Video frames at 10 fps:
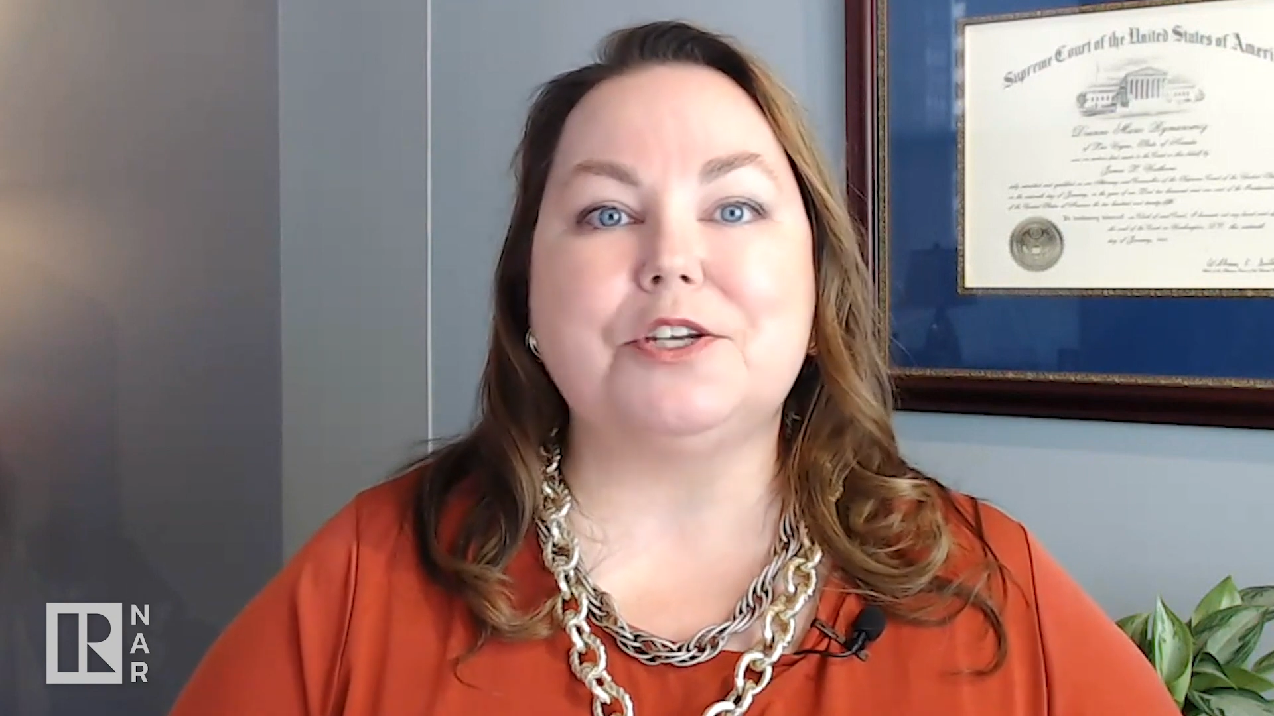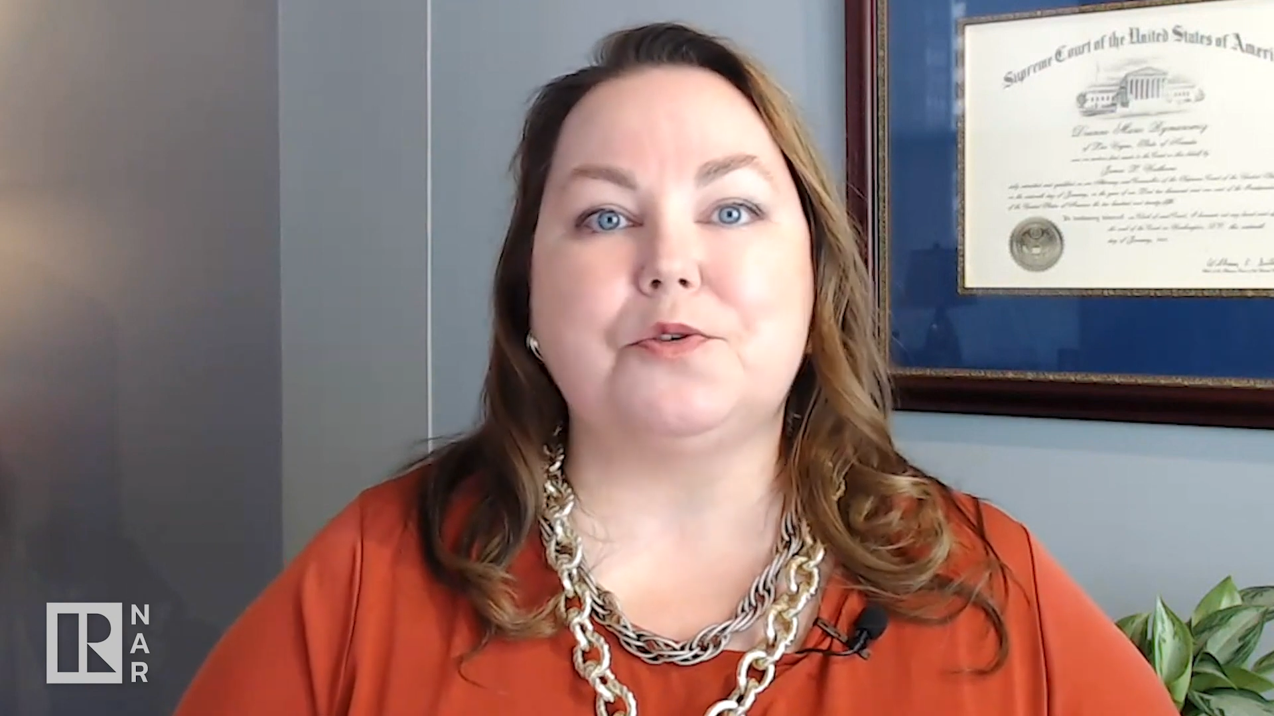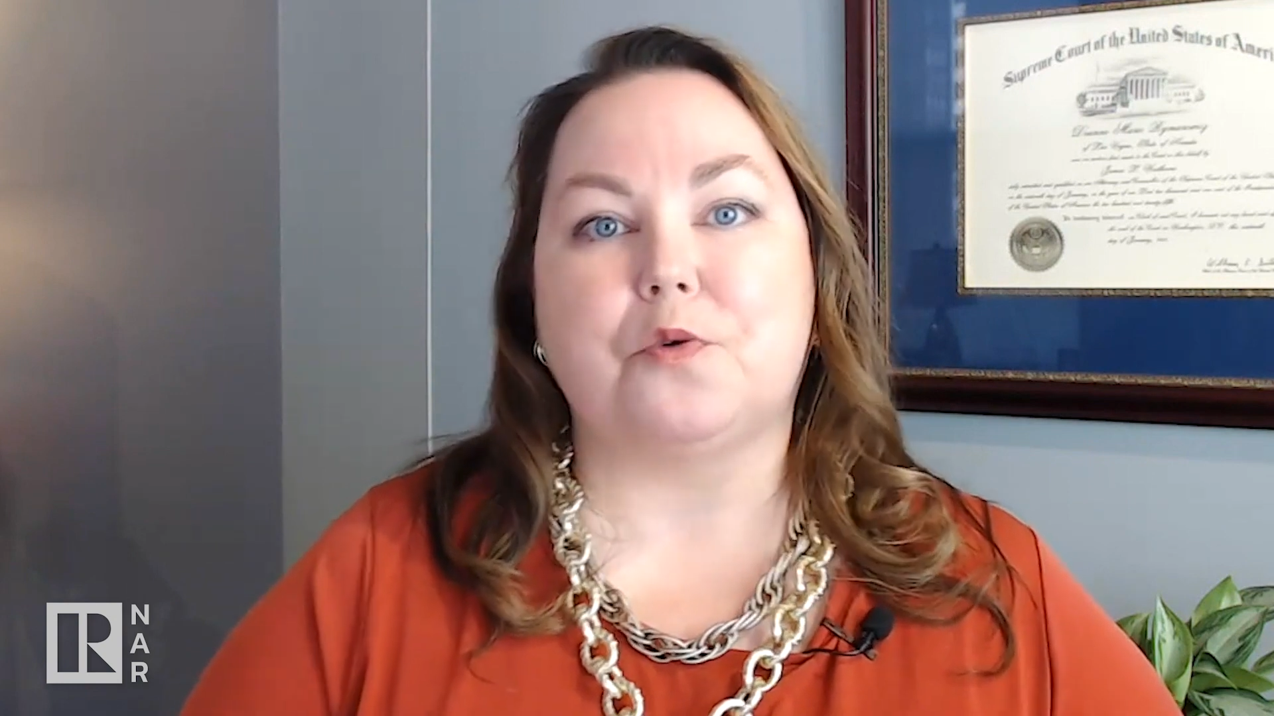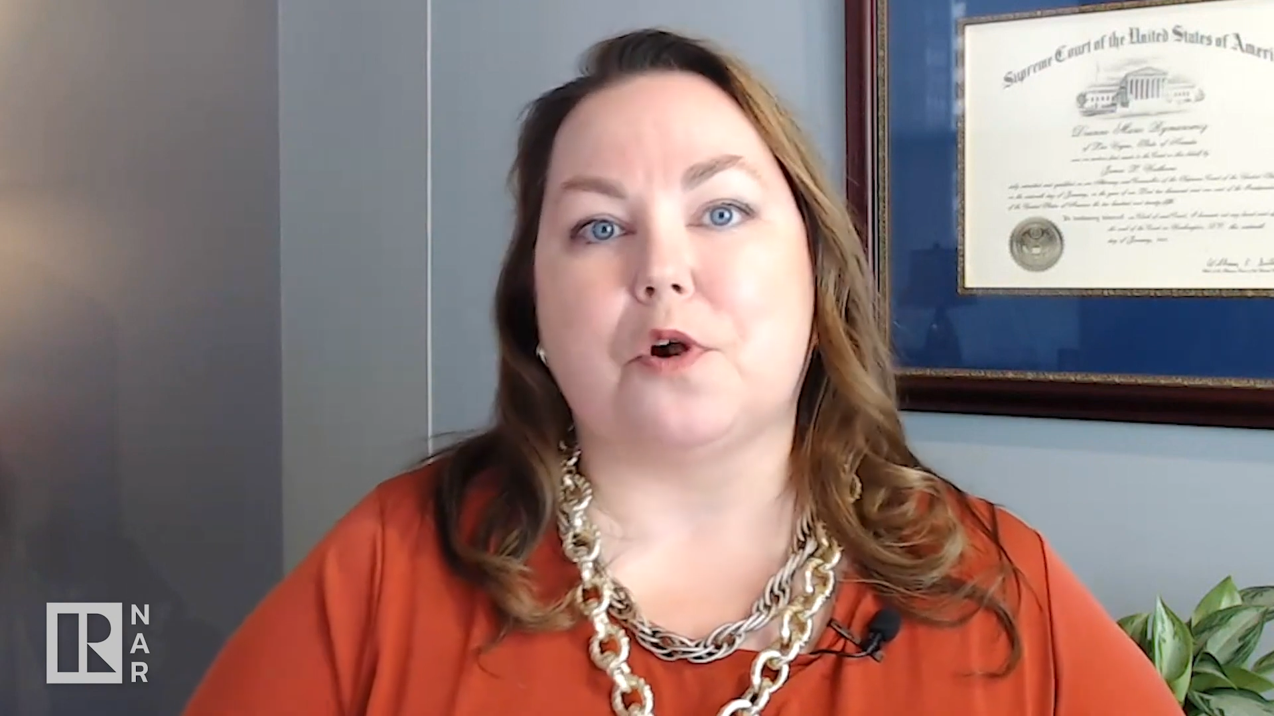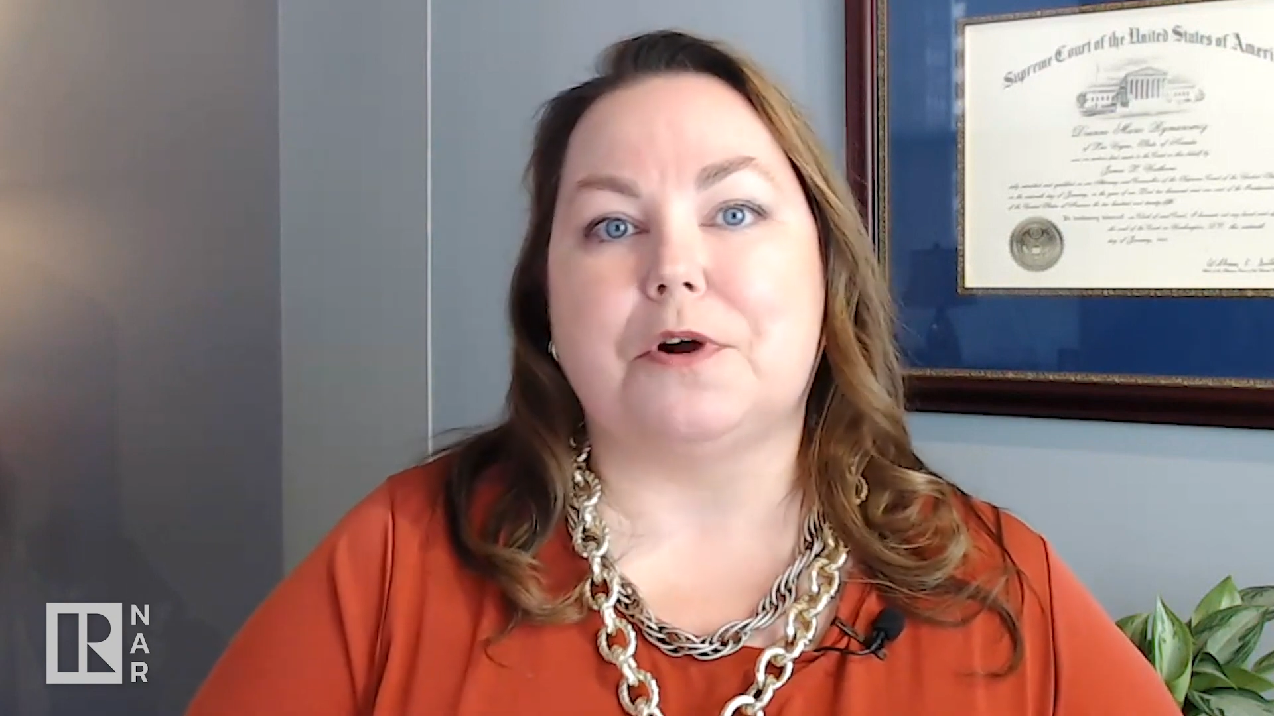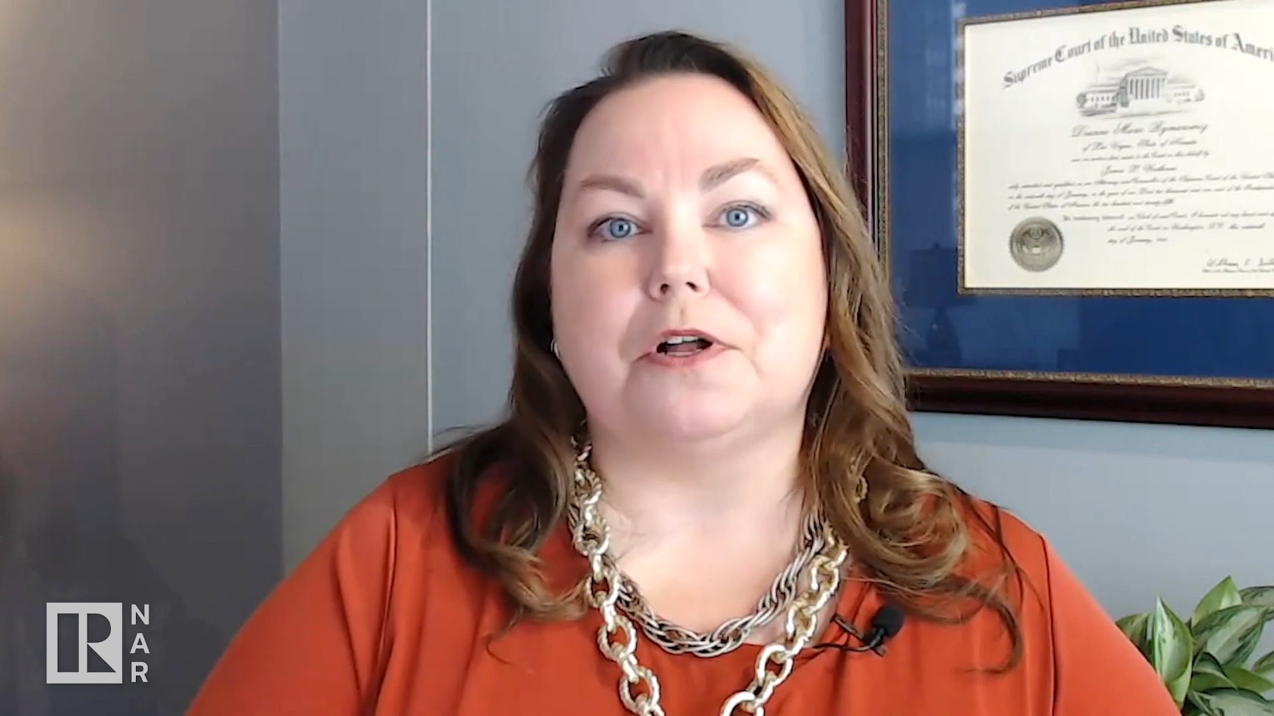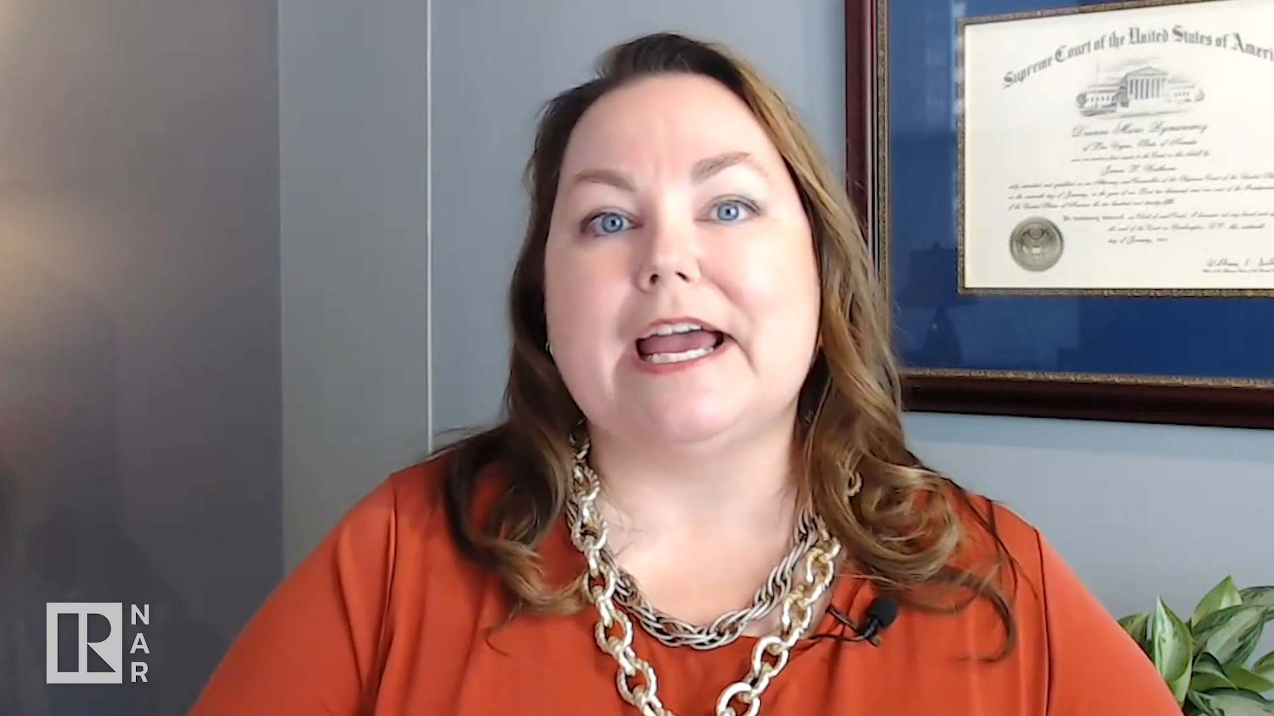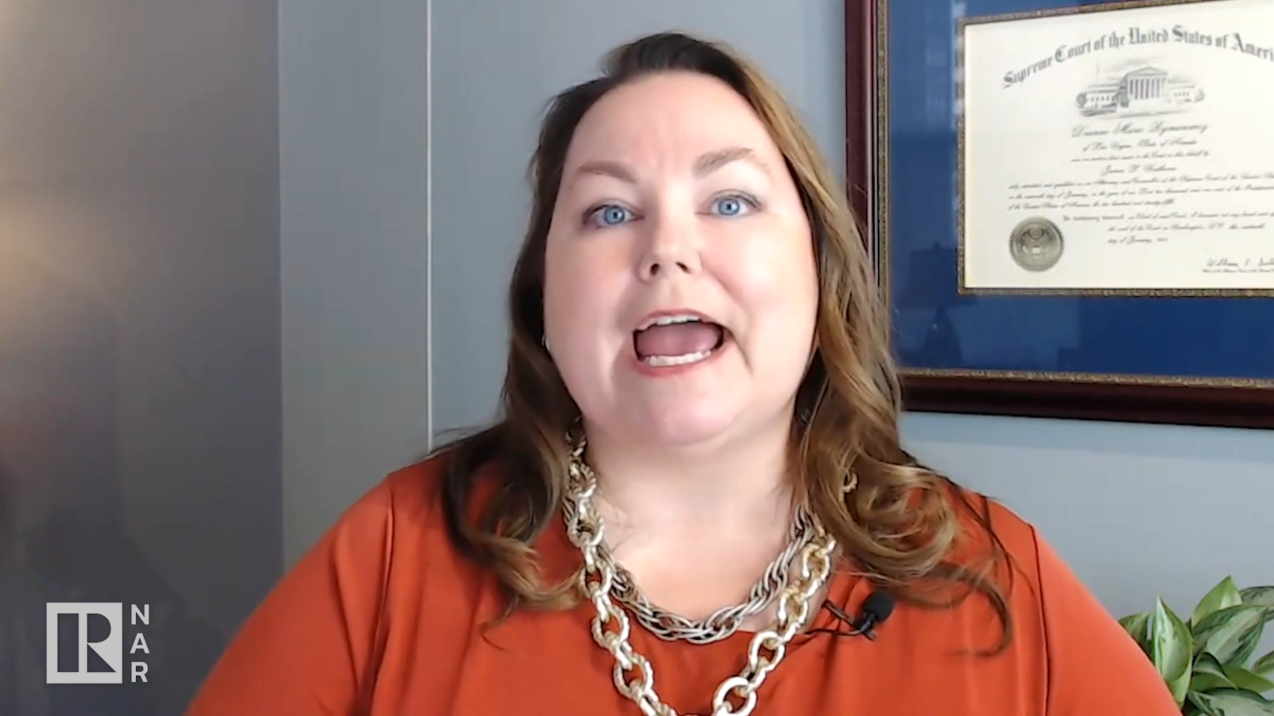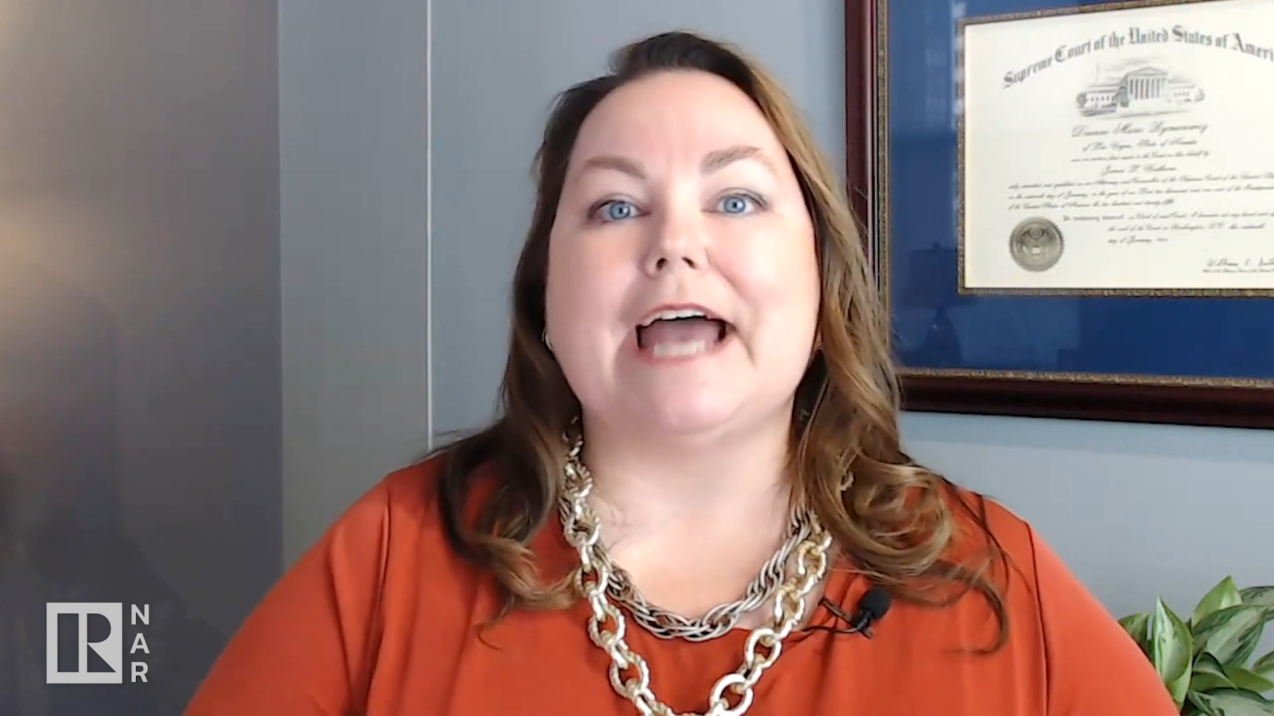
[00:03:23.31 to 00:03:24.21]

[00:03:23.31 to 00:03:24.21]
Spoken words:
new normal,